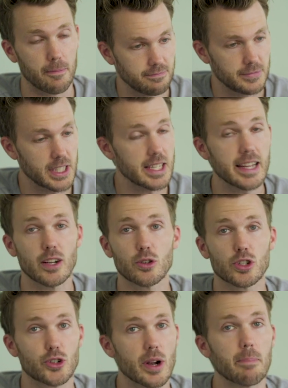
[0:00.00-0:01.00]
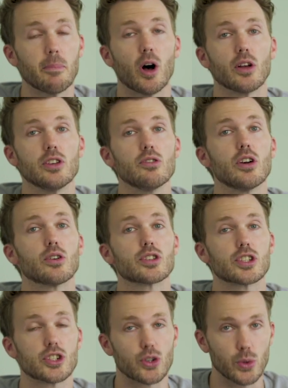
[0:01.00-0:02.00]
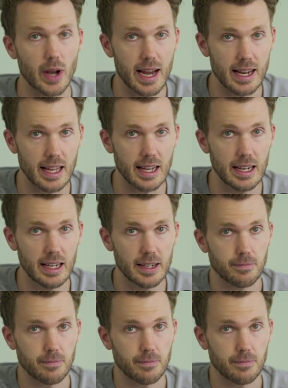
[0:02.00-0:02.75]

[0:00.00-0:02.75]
This ain't no strip mall. You go straight in,